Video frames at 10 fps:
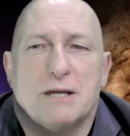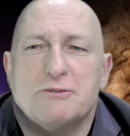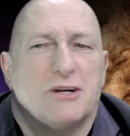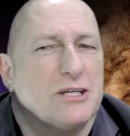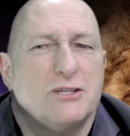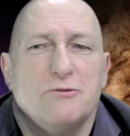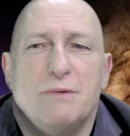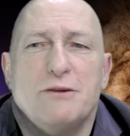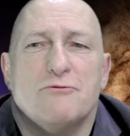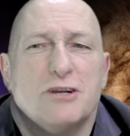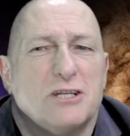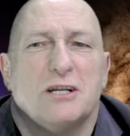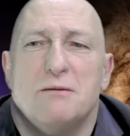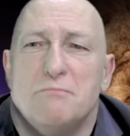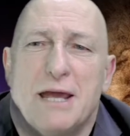I trust you've been
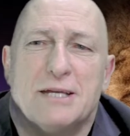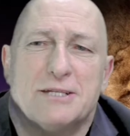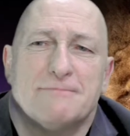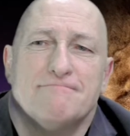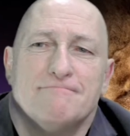richly blessed,